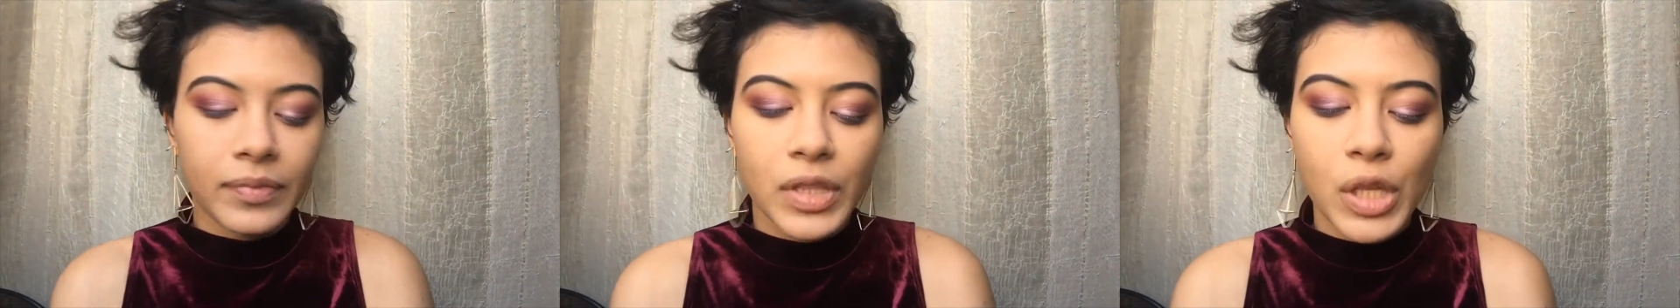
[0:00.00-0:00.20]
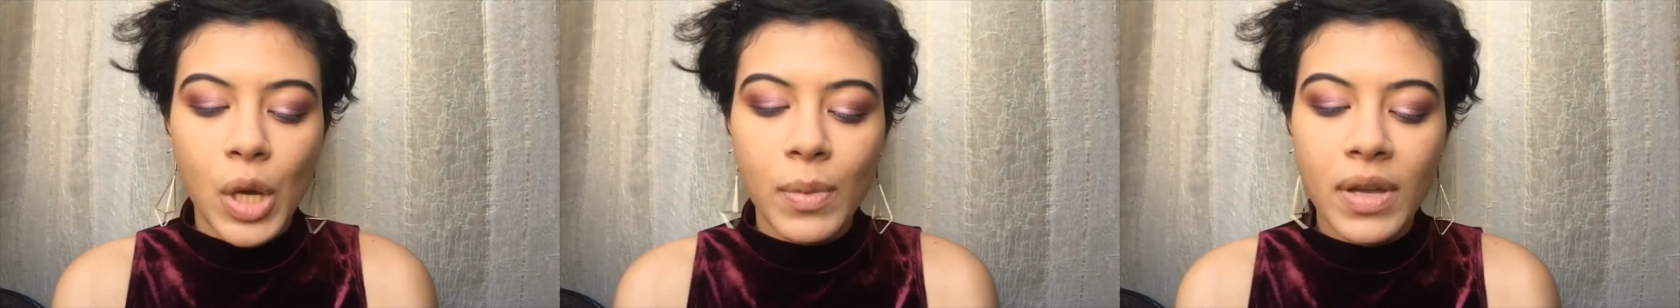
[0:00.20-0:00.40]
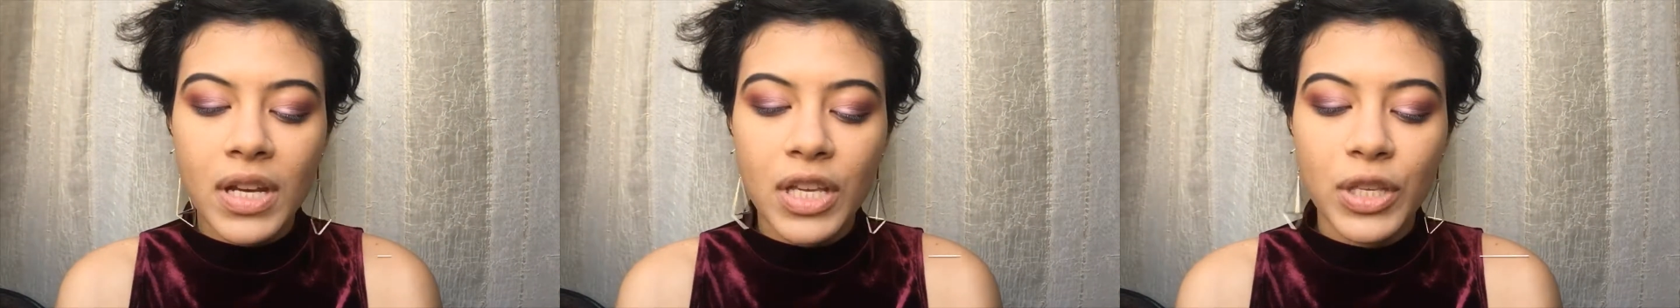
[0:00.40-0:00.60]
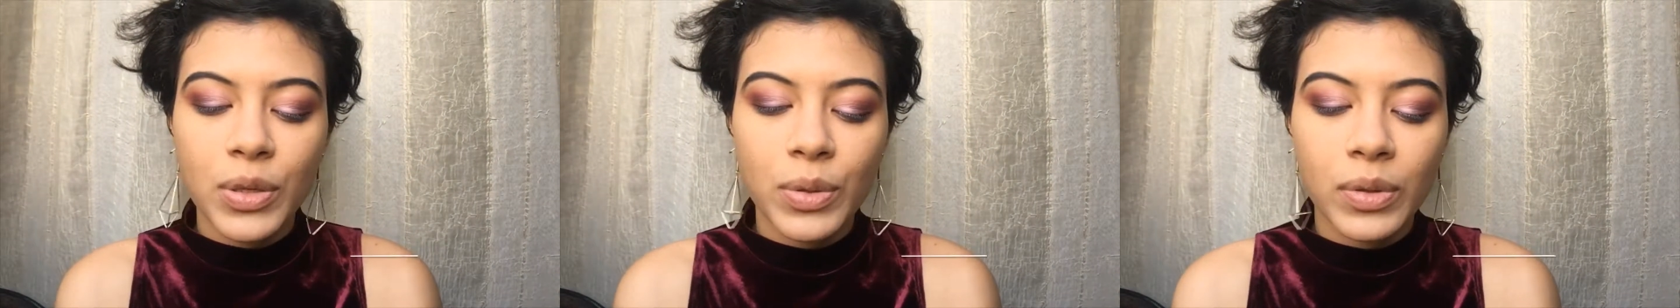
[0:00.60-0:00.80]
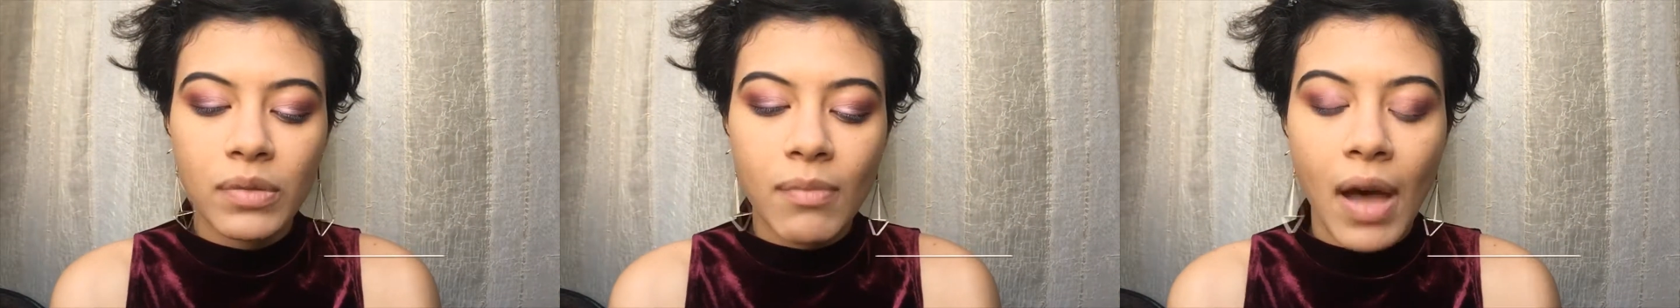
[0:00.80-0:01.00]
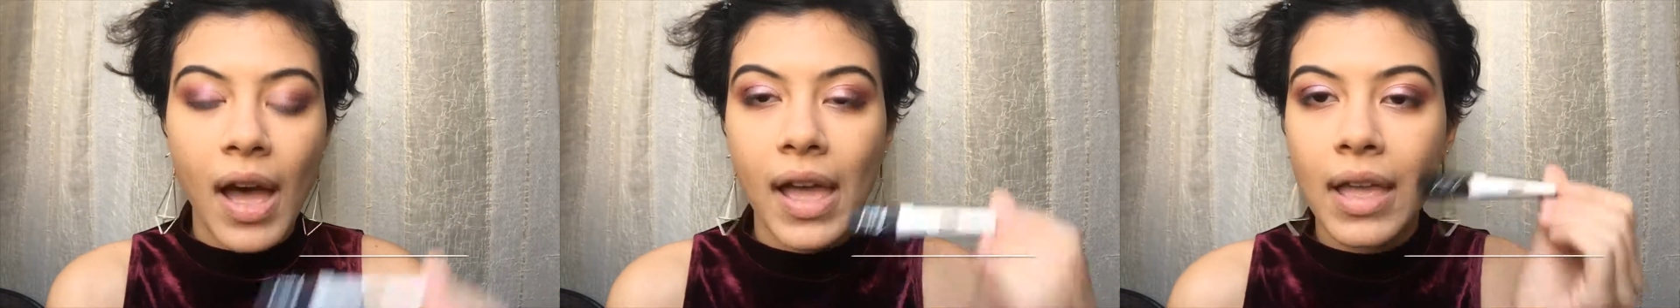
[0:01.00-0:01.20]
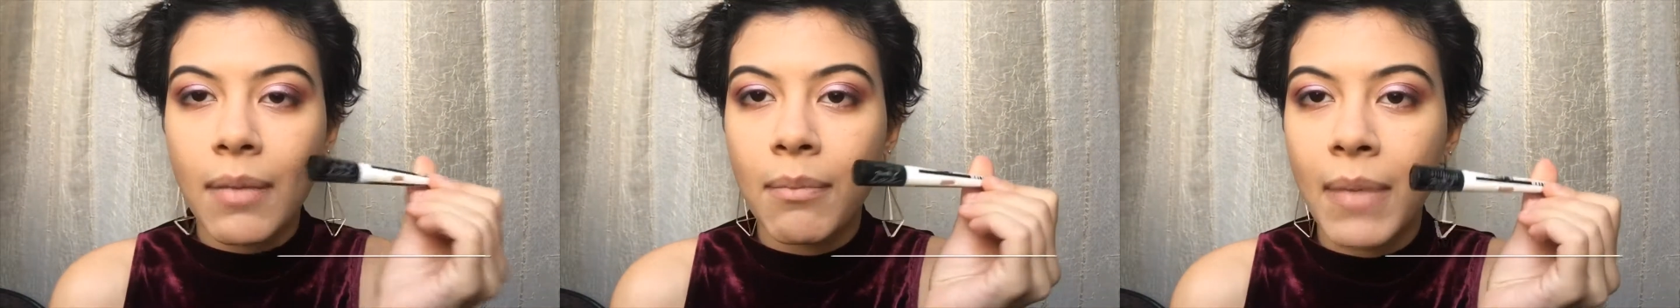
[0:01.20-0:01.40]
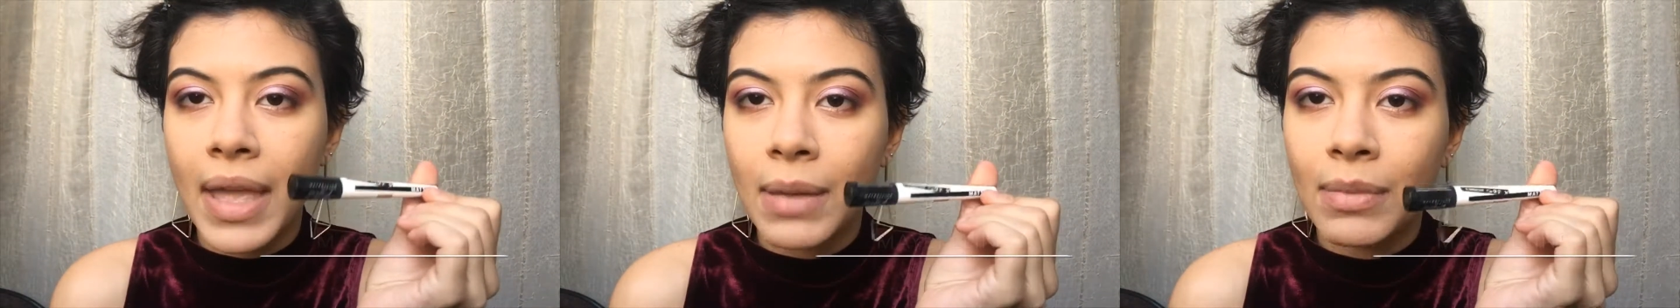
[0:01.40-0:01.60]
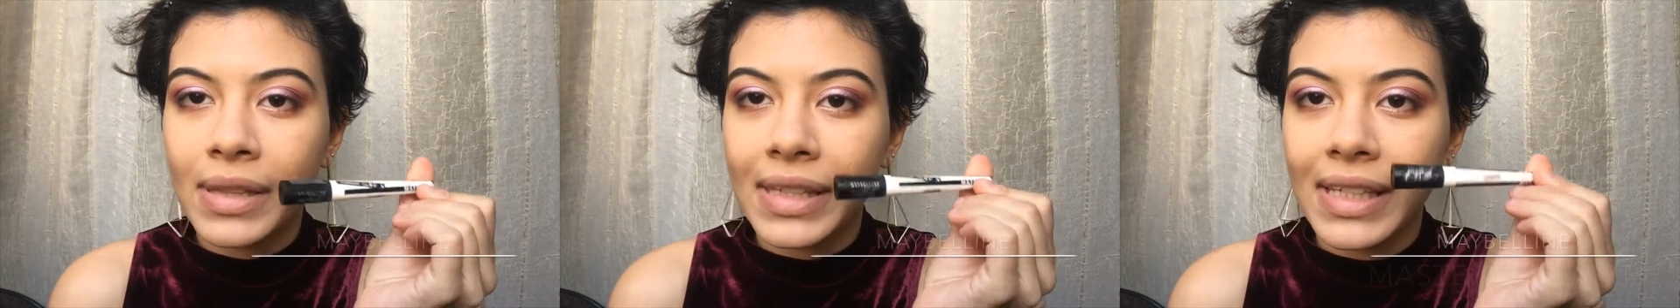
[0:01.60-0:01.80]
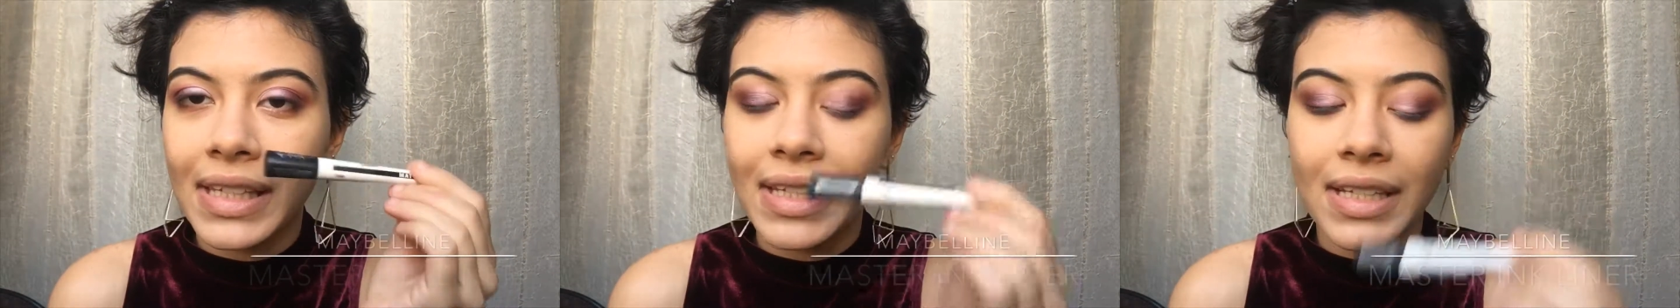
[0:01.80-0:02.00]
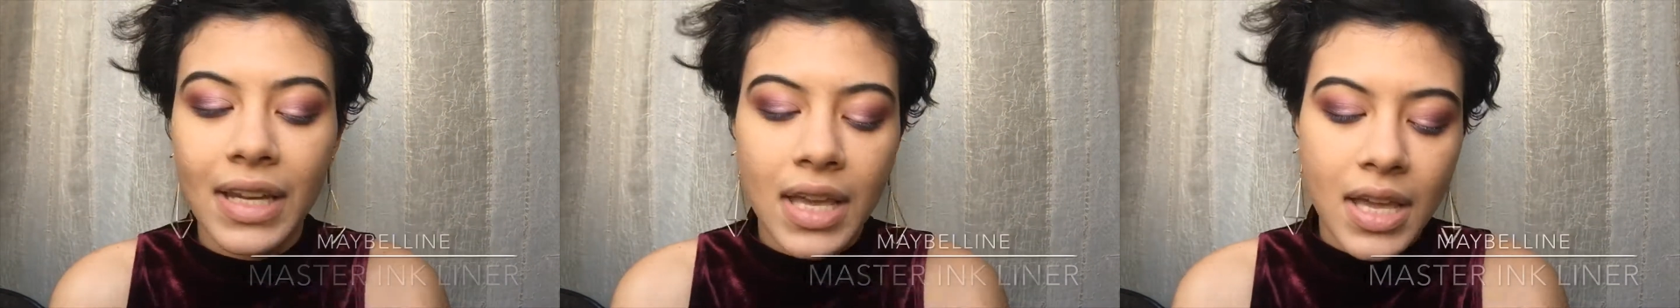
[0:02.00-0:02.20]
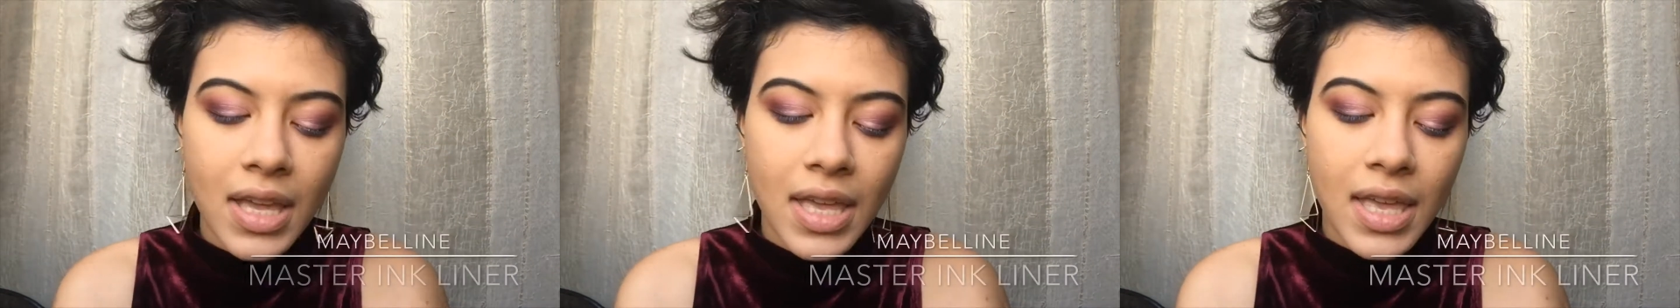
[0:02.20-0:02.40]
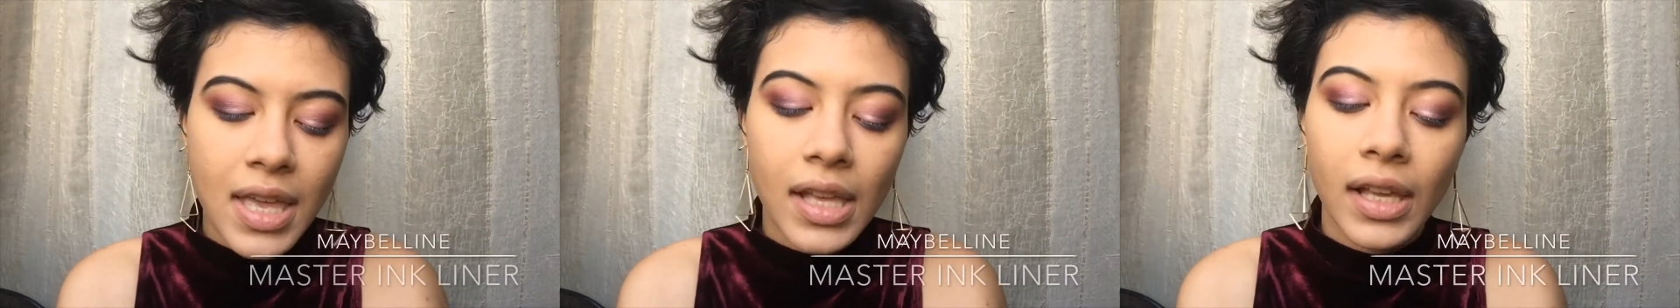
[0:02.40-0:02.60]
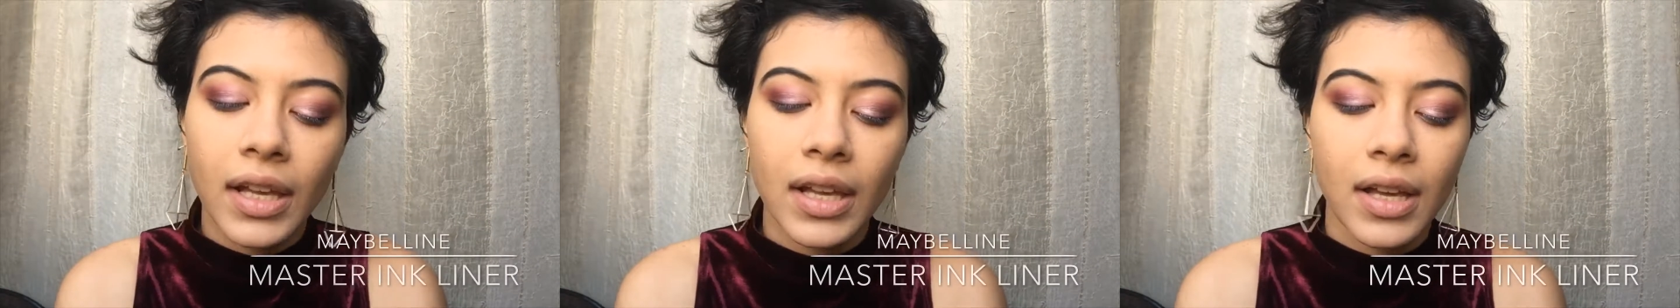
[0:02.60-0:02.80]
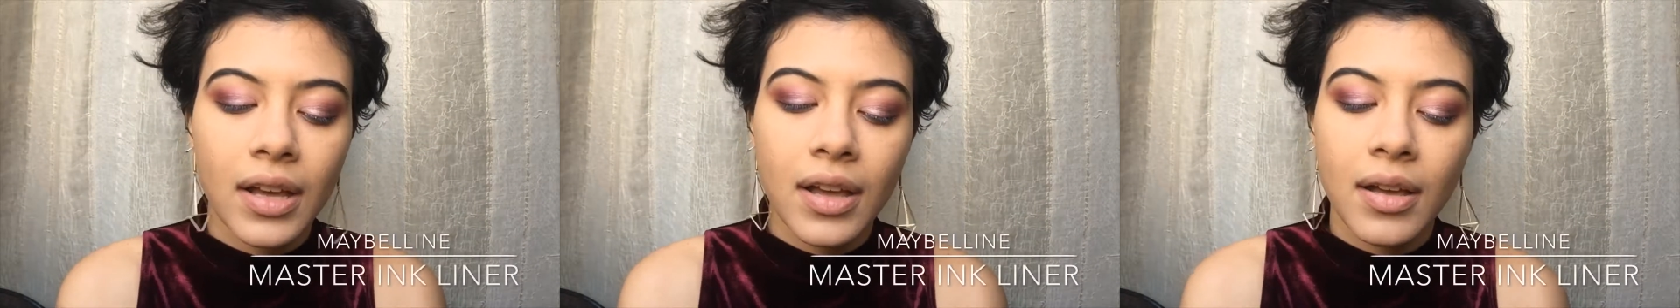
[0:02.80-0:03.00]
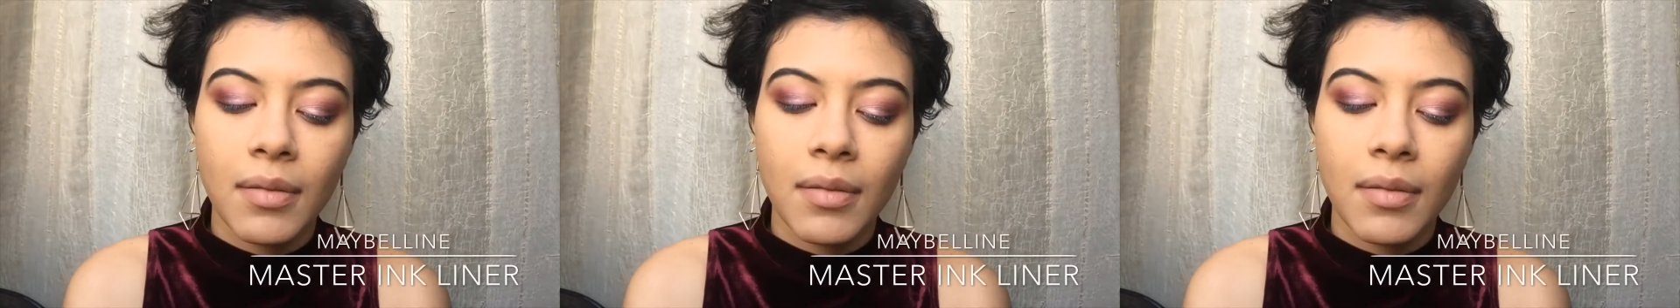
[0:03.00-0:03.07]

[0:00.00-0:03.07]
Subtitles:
So I'm gonna use my Maybelline ink